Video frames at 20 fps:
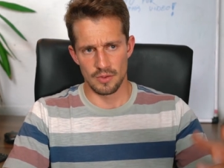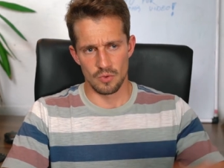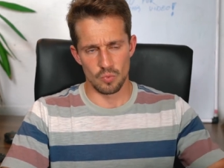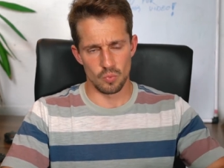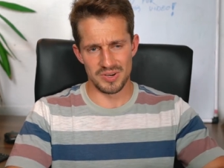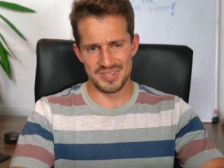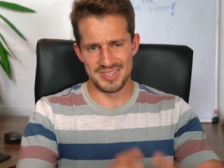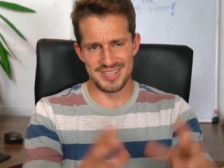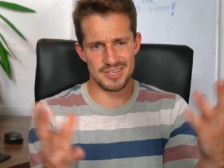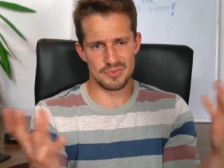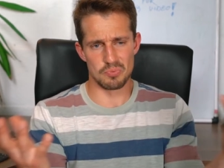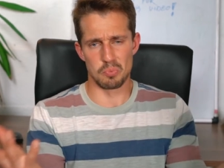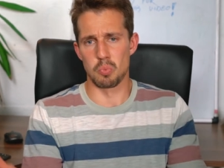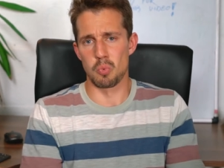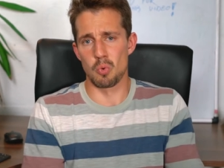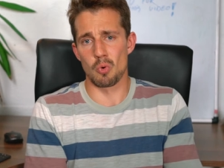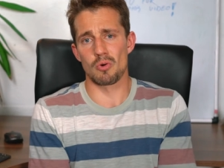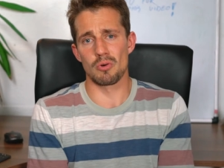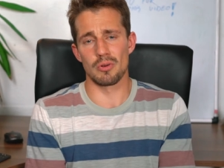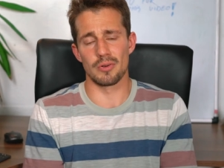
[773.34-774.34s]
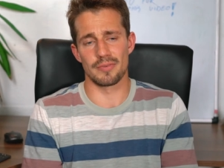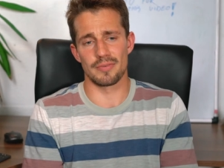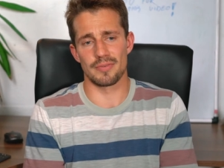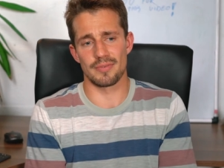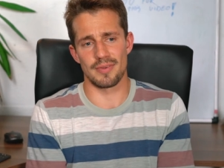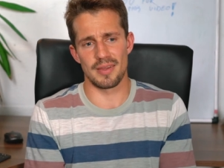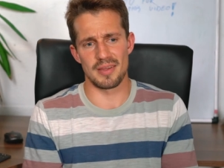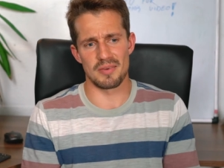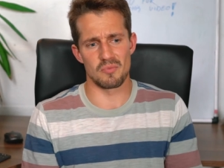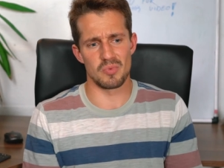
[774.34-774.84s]
with this world
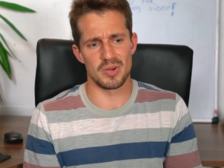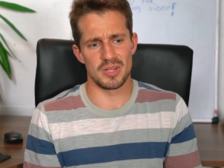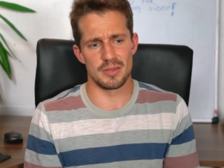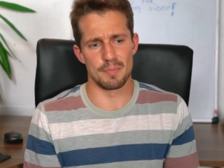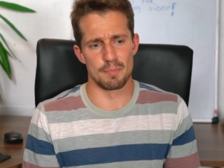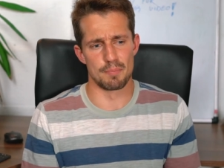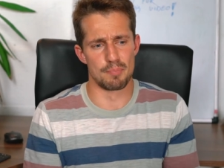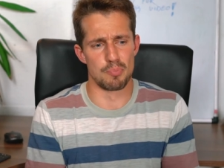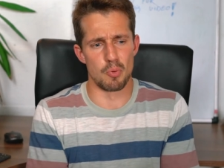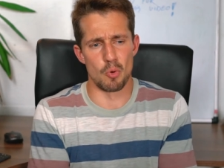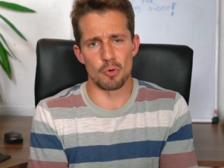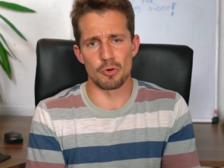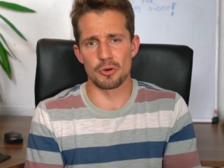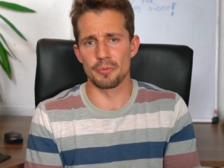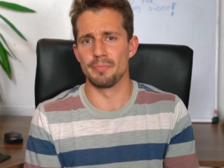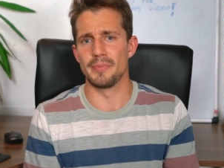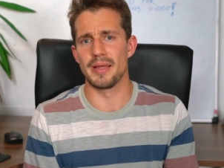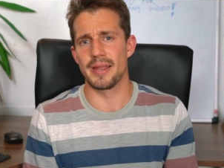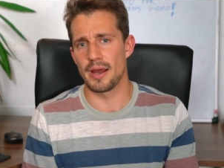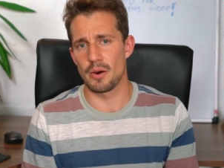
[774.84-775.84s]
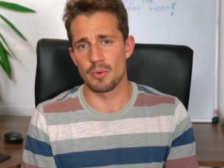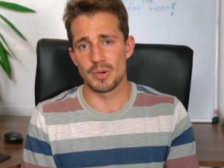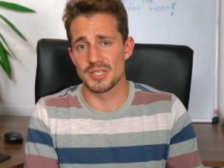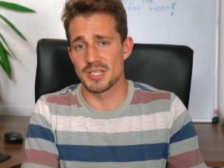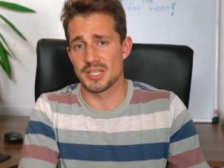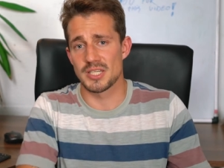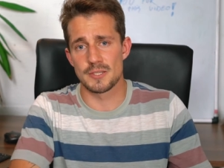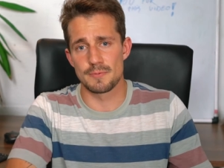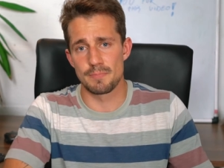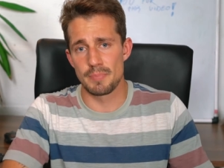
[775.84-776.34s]
and with the boredom that I was
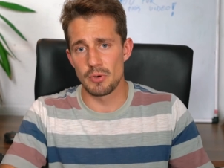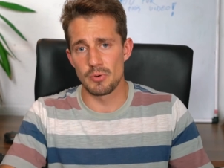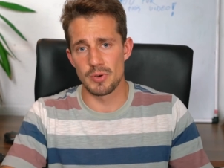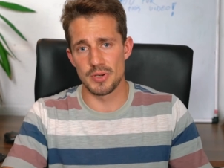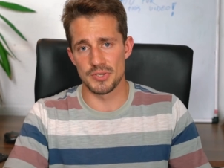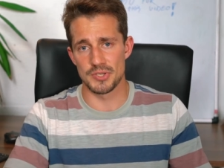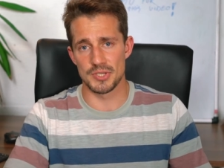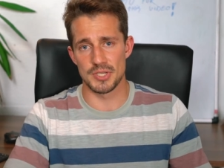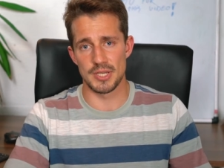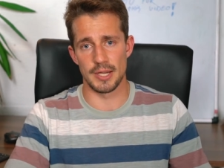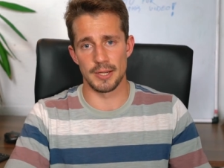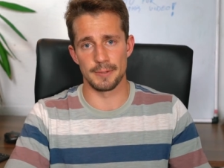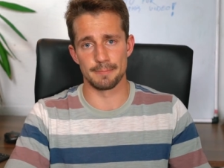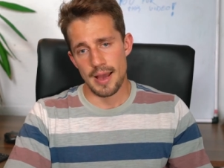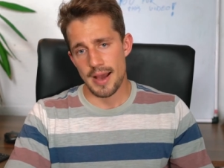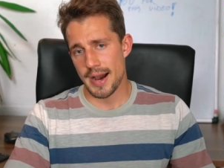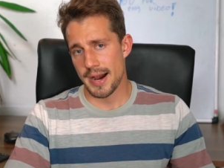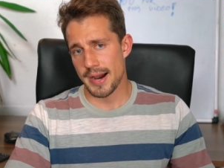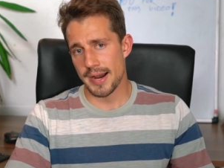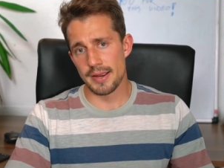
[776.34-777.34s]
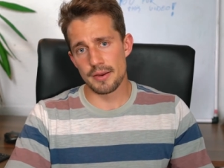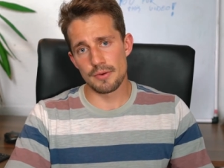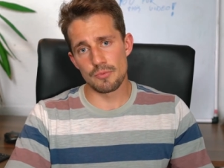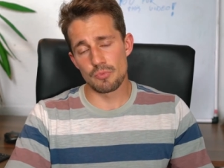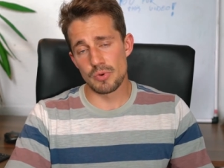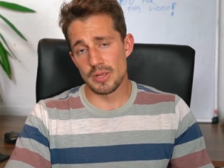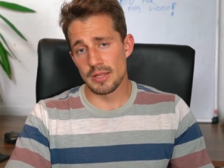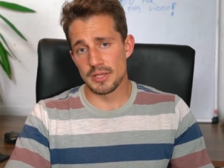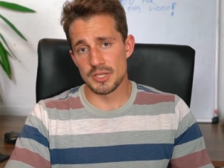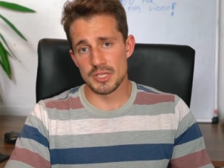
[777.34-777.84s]
experiencing. I
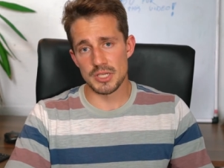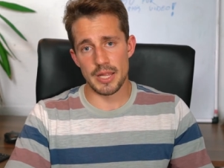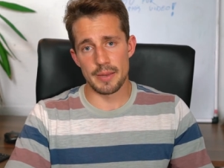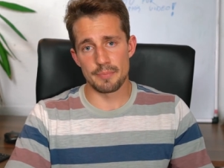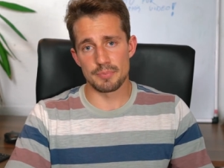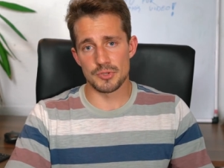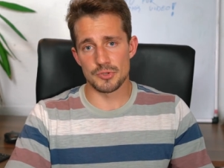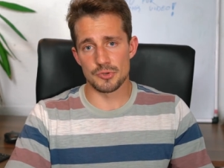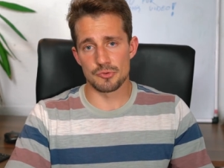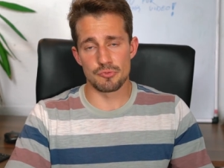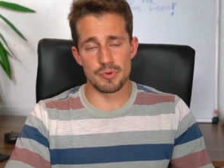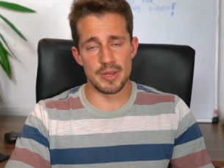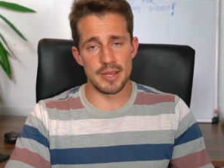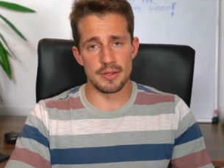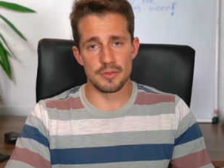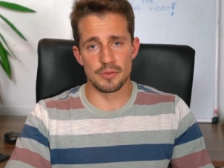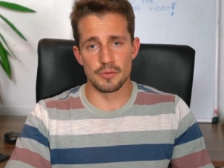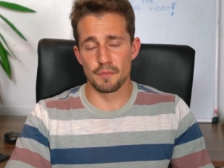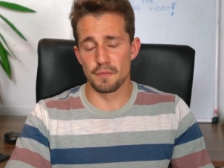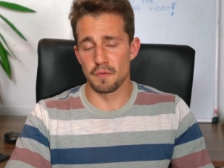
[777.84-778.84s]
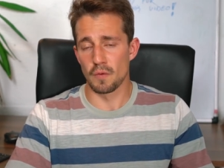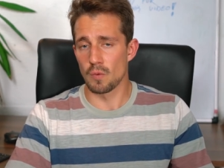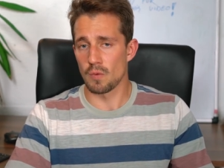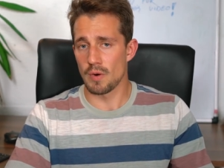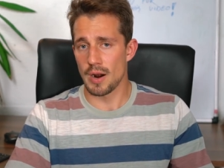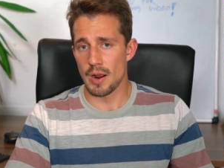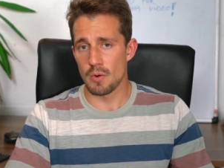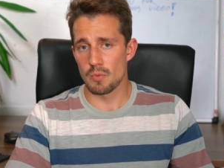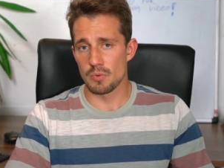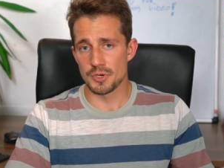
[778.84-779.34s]
really slept three to four
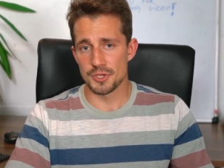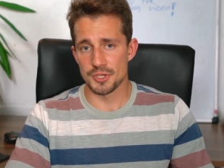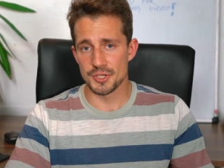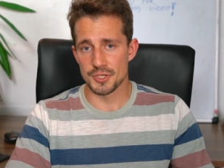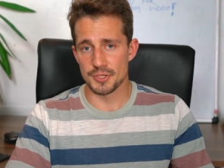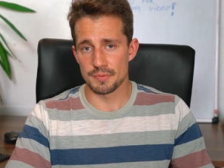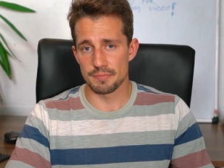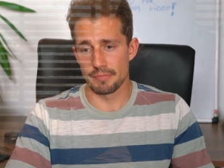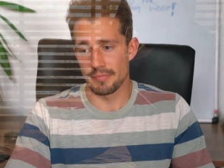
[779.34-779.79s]
hours